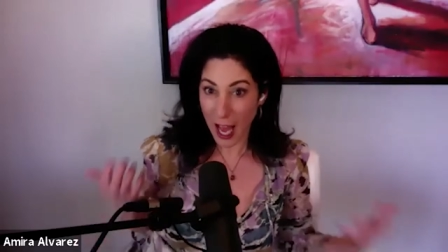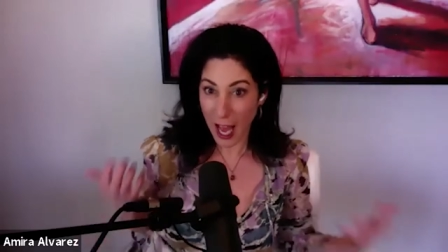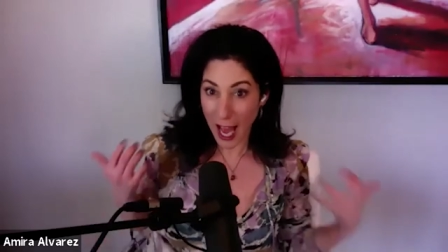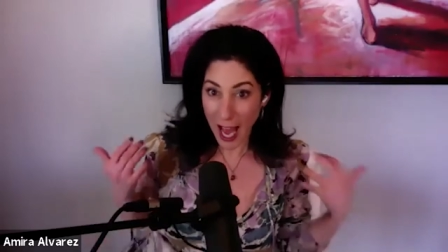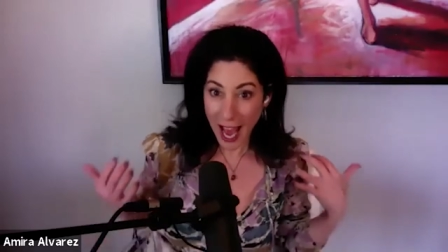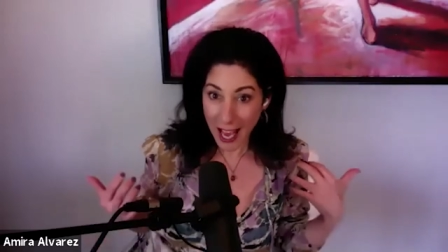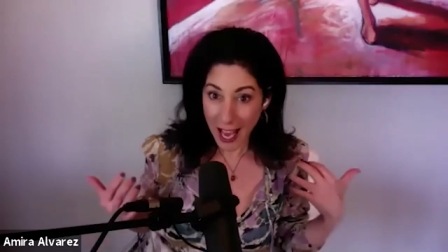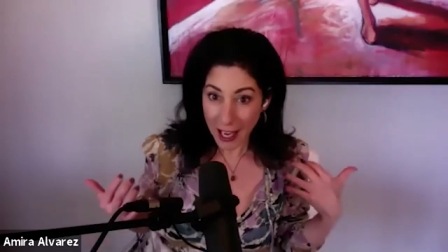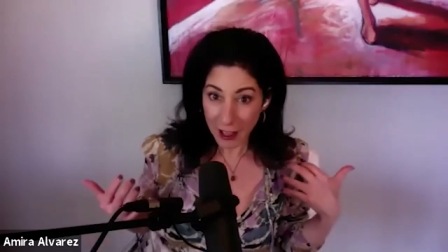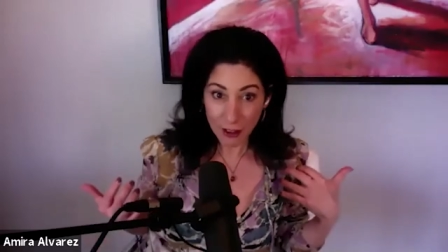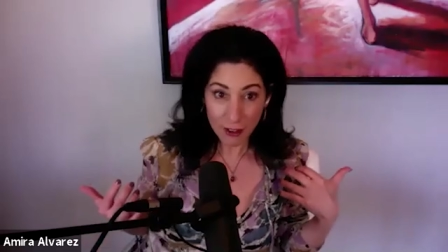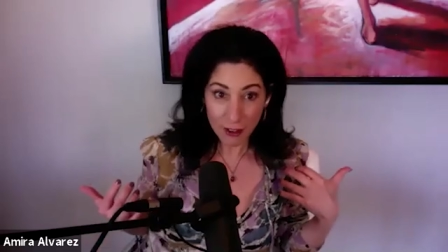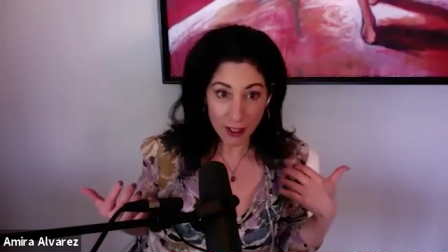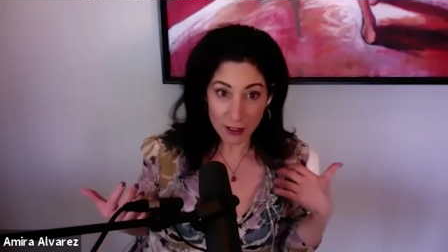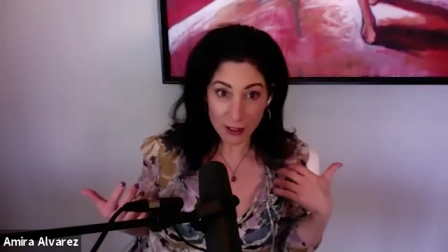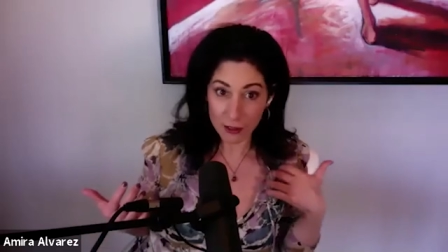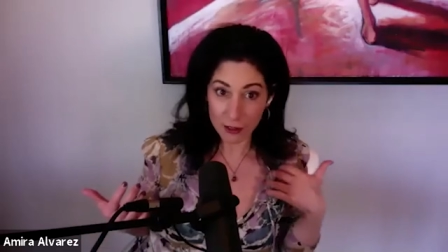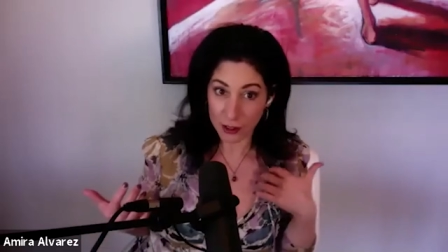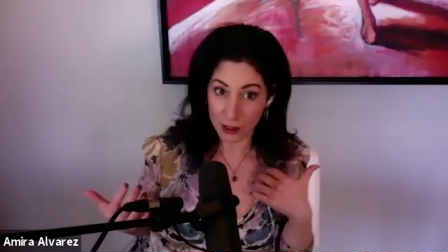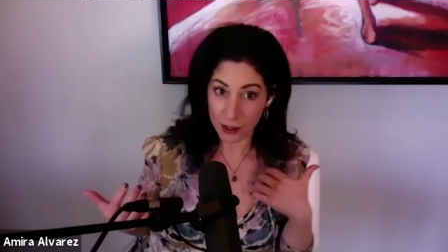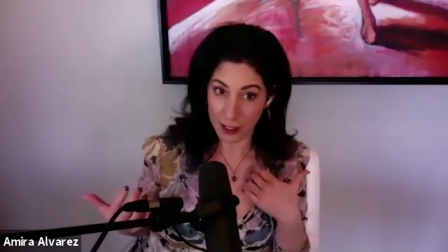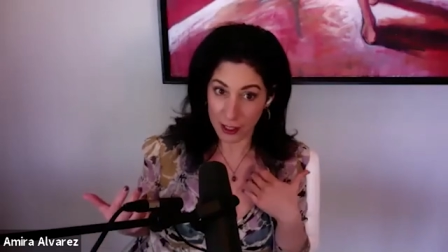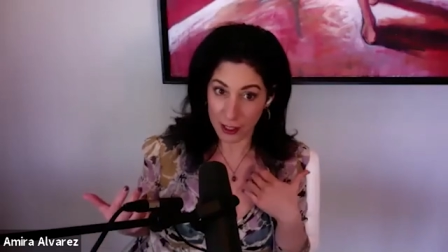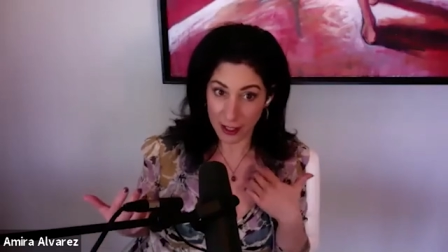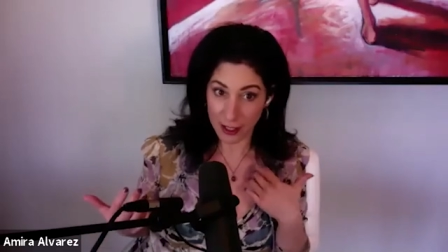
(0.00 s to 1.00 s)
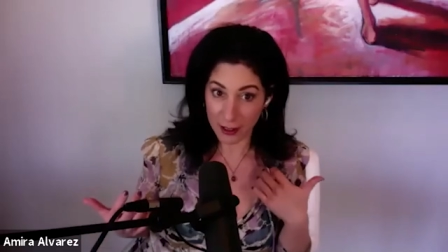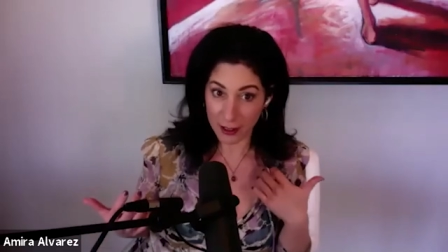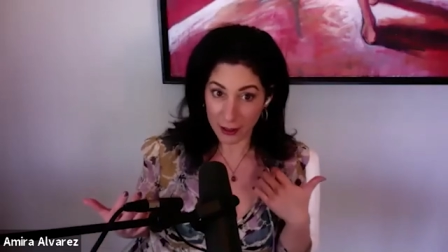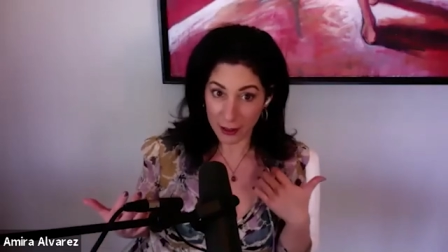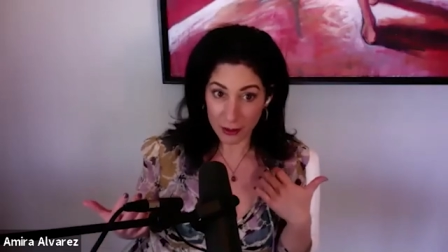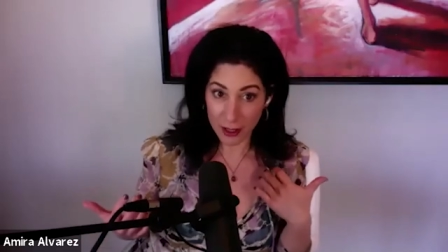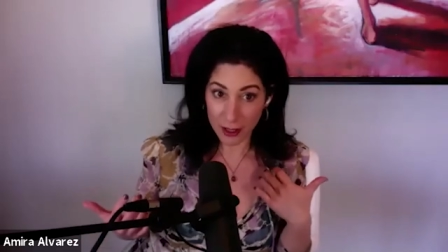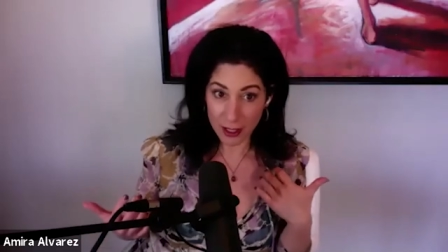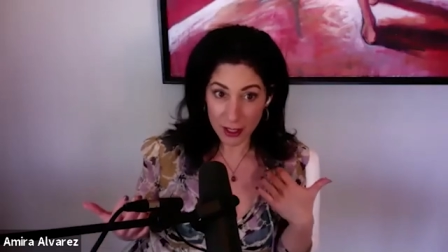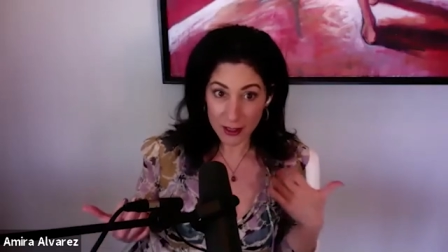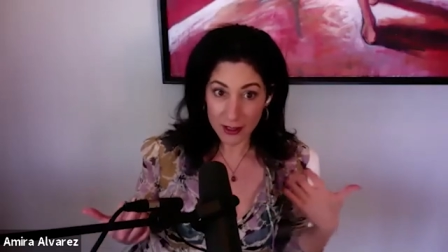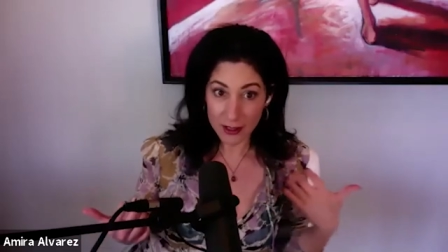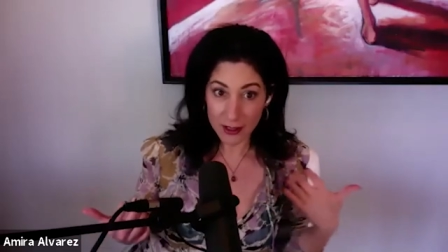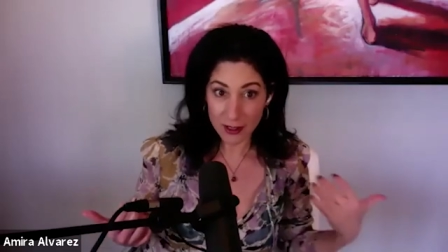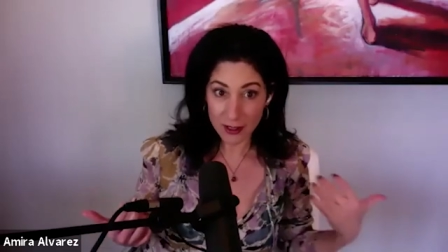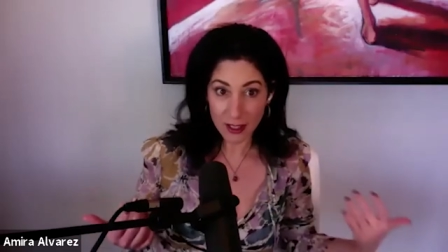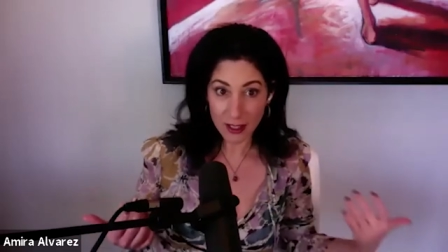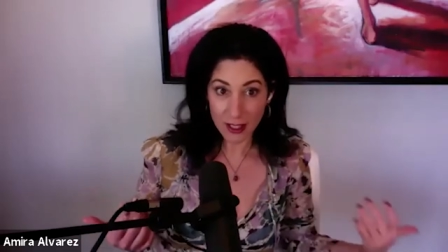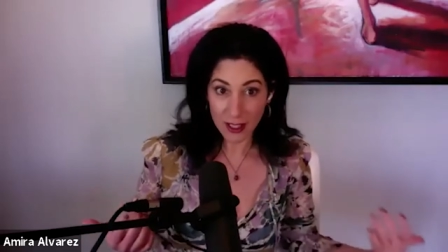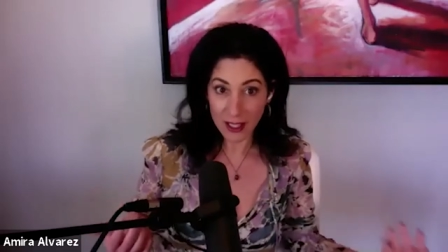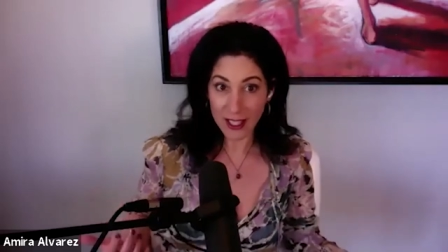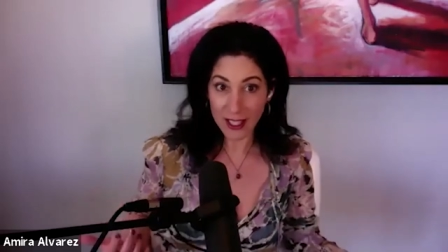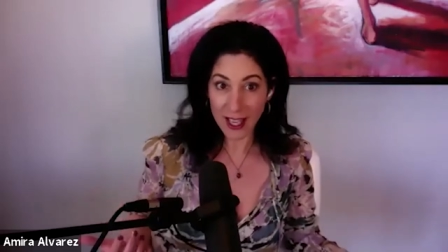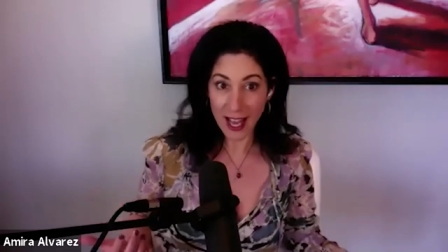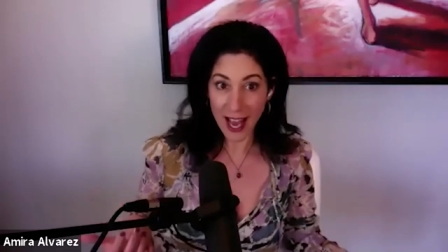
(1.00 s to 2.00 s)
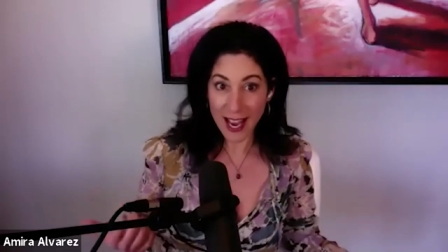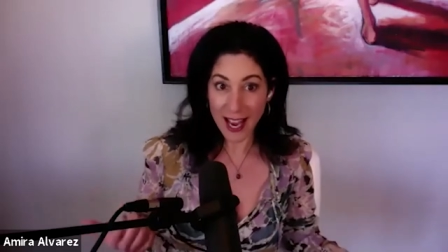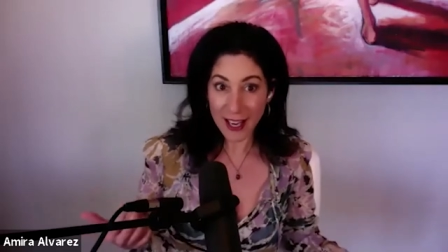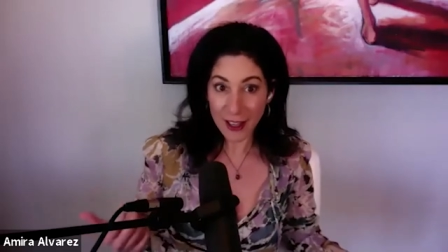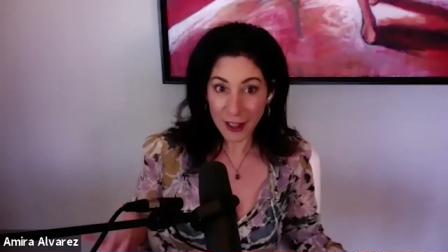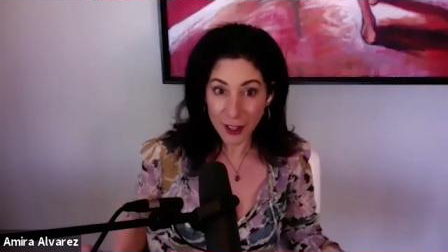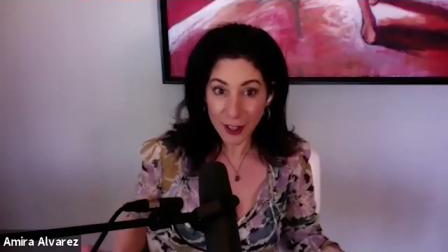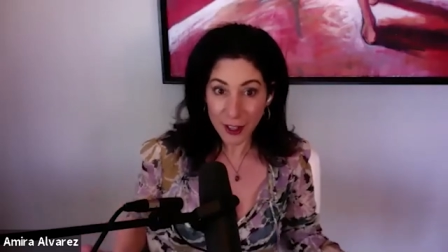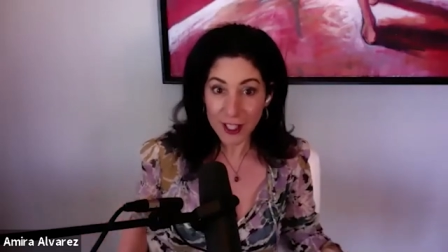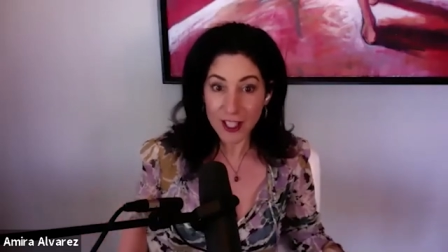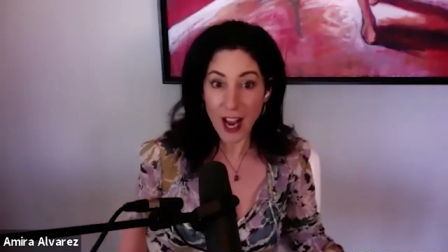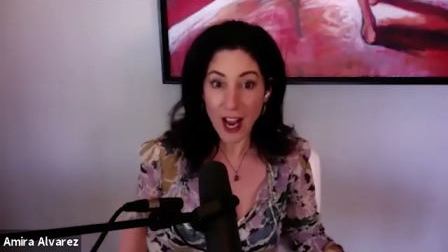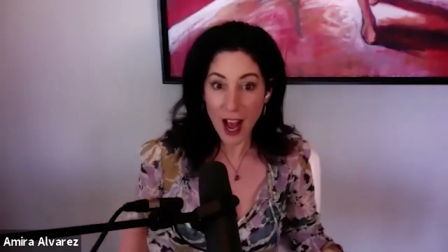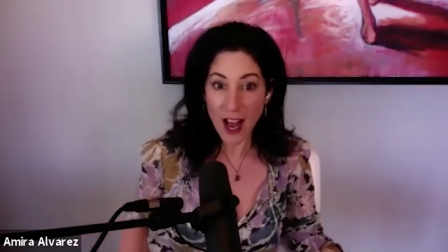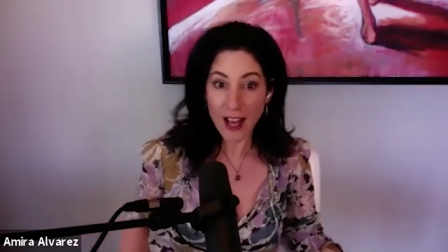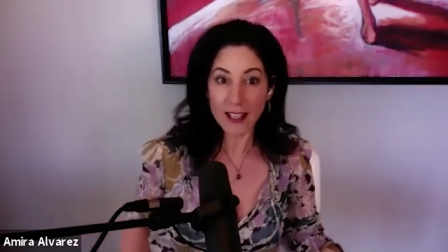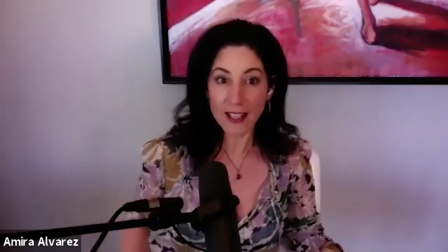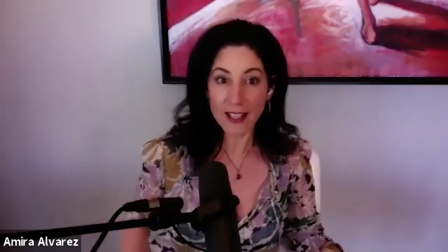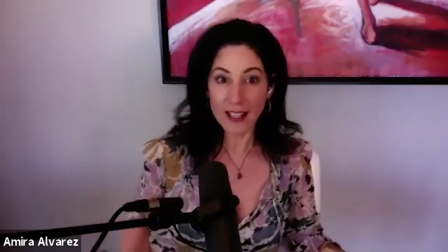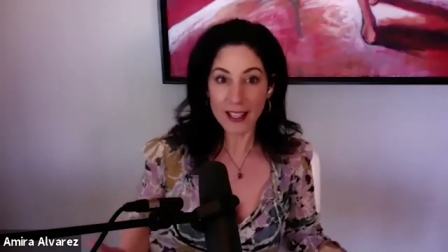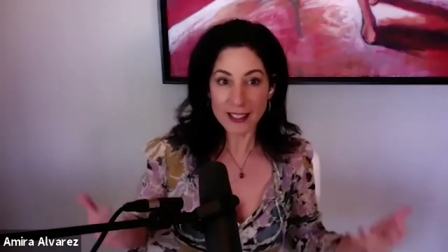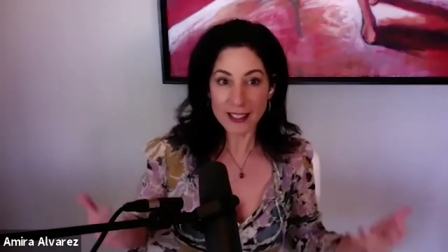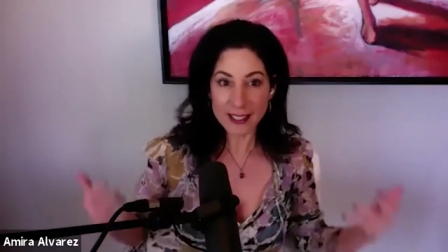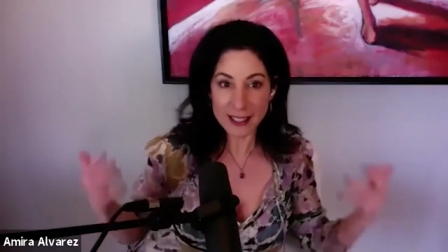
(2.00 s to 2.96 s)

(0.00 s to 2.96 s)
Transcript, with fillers: I don't understand how it works. I could not